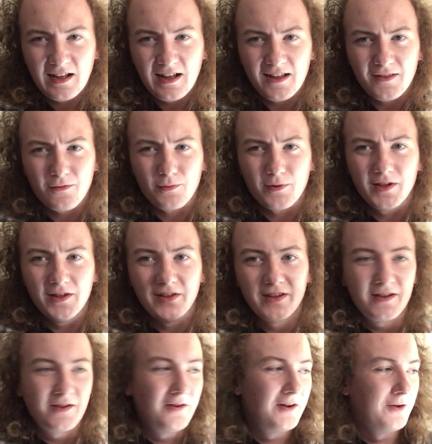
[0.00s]
That's
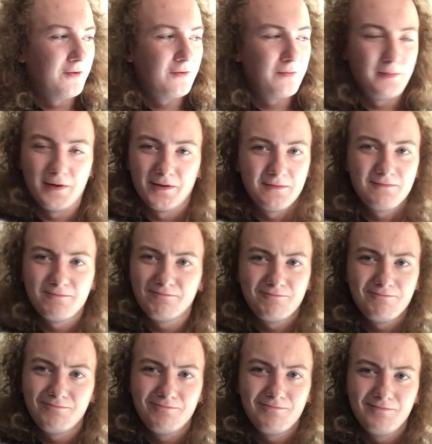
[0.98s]
really close, but
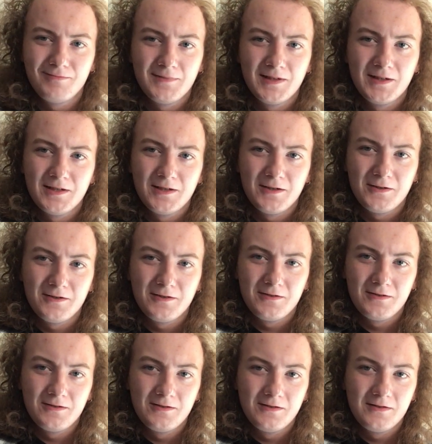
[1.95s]

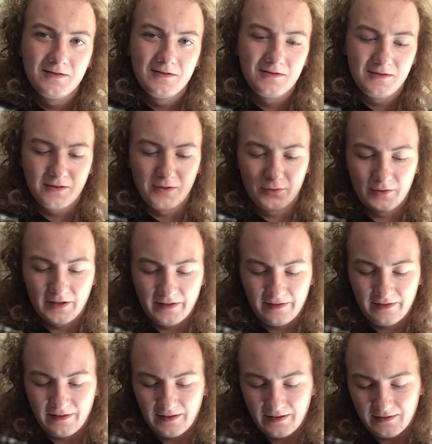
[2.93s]
no
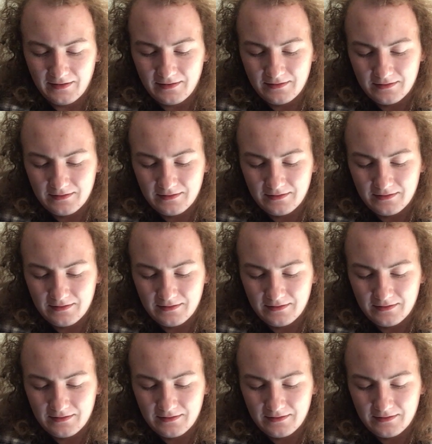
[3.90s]
dice yet.